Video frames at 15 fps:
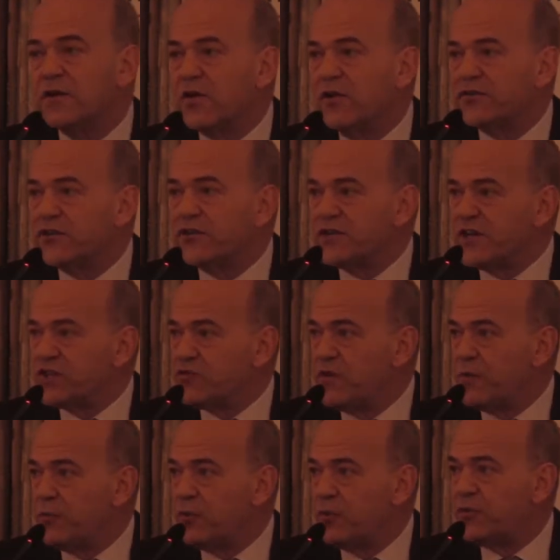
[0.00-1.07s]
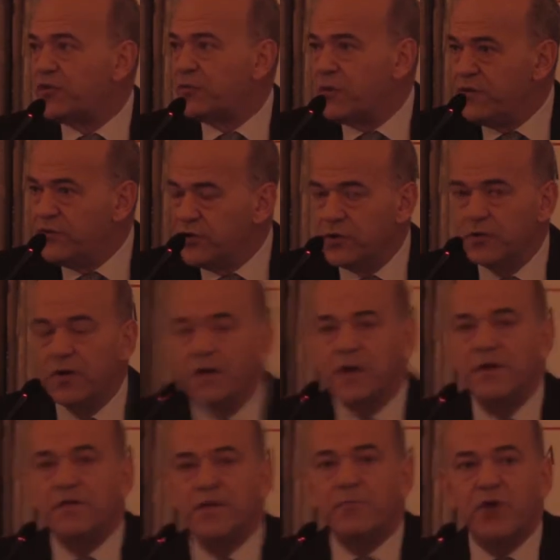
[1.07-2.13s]
consultation reports with you,
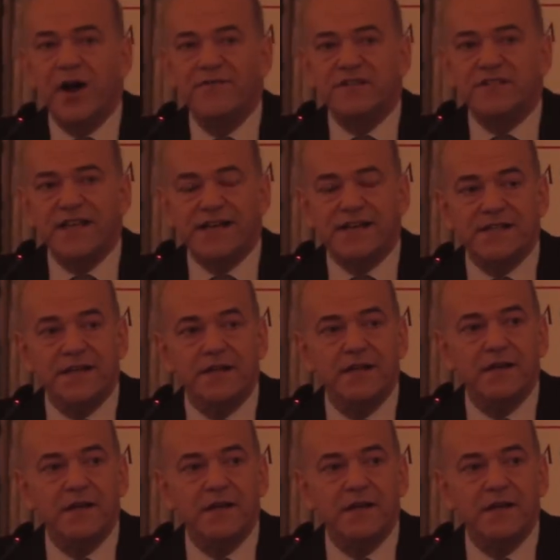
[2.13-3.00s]
the private sector,